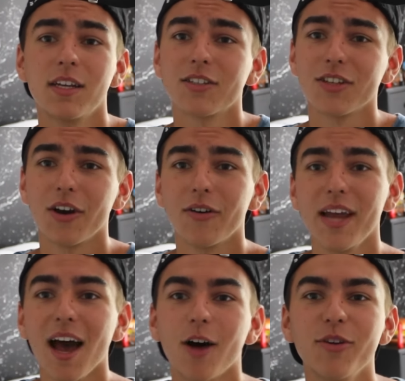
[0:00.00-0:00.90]
So
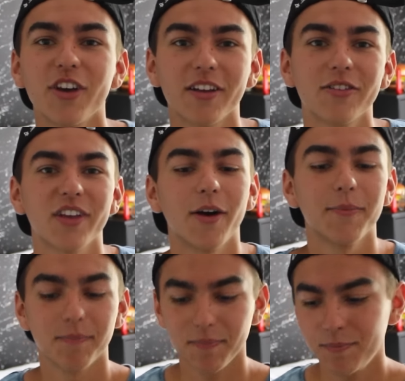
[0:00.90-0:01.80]
yeah, I'll be checking those
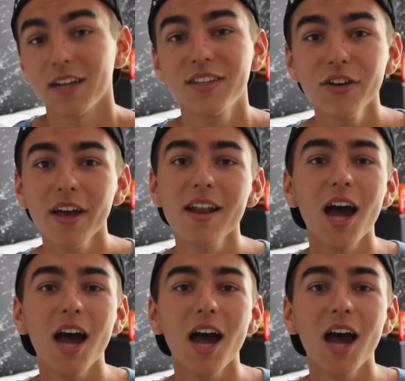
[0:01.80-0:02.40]
out. Until then,